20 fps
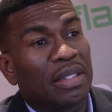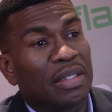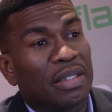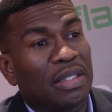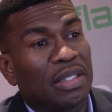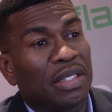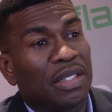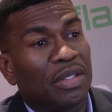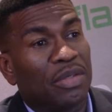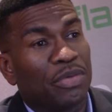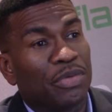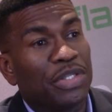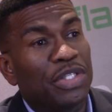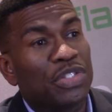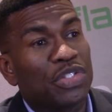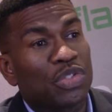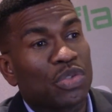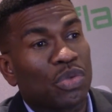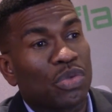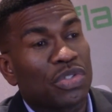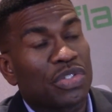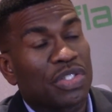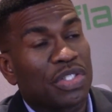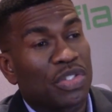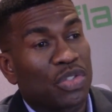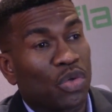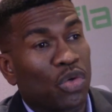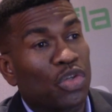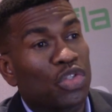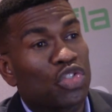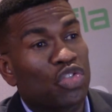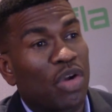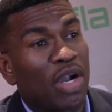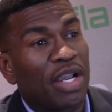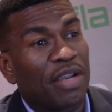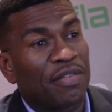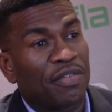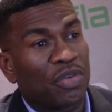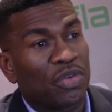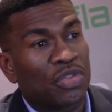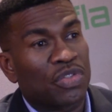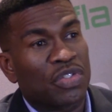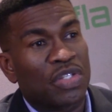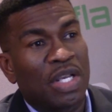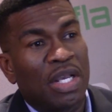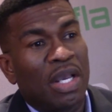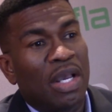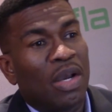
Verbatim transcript: the resources or drivers,